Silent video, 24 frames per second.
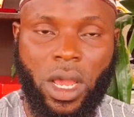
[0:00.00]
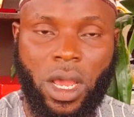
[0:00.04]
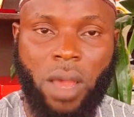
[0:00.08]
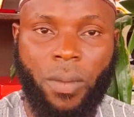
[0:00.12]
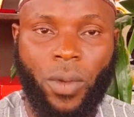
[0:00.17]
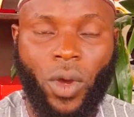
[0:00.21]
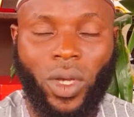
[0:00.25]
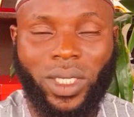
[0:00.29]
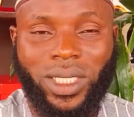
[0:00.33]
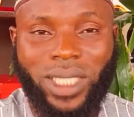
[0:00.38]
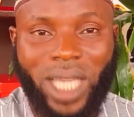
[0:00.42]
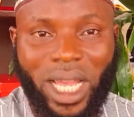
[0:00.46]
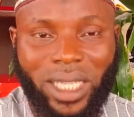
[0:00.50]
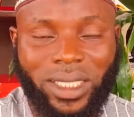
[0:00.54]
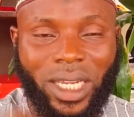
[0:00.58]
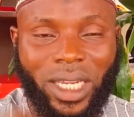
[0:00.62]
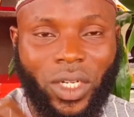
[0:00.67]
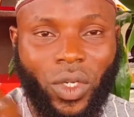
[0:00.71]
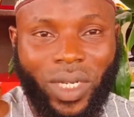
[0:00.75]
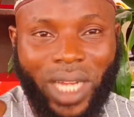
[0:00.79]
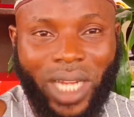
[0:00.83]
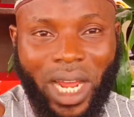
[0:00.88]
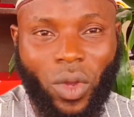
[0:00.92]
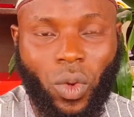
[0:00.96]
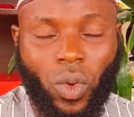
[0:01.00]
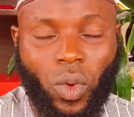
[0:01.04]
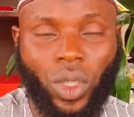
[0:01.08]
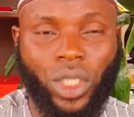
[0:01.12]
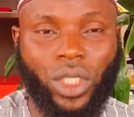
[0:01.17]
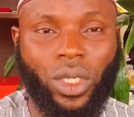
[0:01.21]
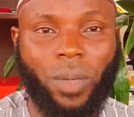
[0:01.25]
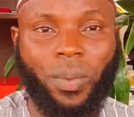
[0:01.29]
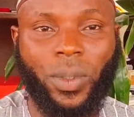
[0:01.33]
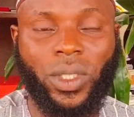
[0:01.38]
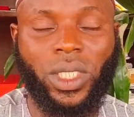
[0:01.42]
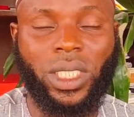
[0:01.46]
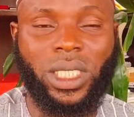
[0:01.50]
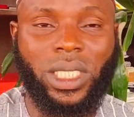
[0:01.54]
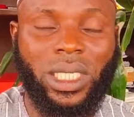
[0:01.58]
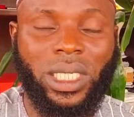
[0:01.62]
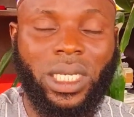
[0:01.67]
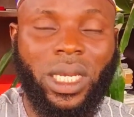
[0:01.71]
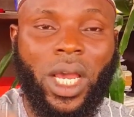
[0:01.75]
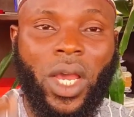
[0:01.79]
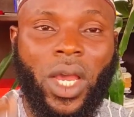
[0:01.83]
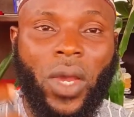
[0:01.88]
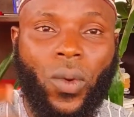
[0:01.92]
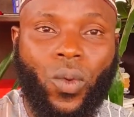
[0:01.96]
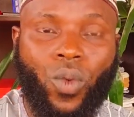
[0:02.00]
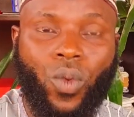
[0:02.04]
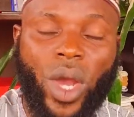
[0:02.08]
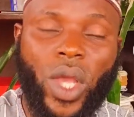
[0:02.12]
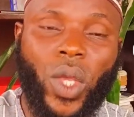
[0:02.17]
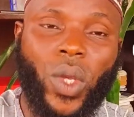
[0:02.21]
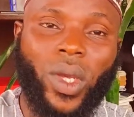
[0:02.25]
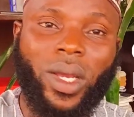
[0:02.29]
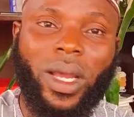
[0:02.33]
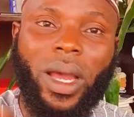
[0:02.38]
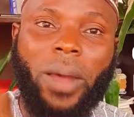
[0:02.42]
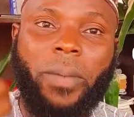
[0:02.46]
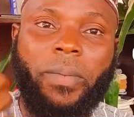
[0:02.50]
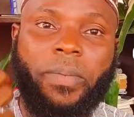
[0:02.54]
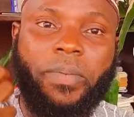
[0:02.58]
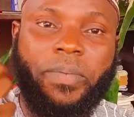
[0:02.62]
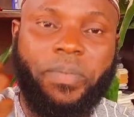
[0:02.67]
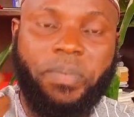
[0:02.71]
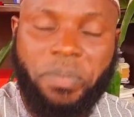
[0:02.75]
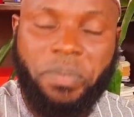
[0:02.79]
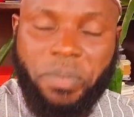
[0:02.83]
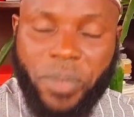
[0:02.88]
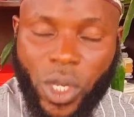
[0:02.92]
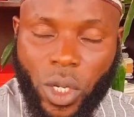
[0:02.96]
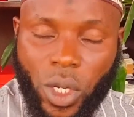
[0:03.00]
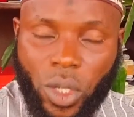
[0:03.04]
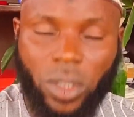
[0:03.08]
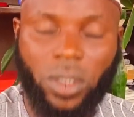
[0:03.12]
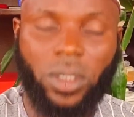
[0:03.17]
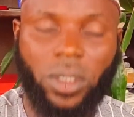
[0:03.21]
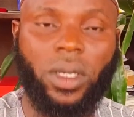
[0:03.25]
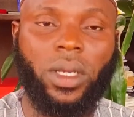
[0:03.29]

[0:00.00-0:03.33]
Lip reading: because that's another golden opportunity where you can make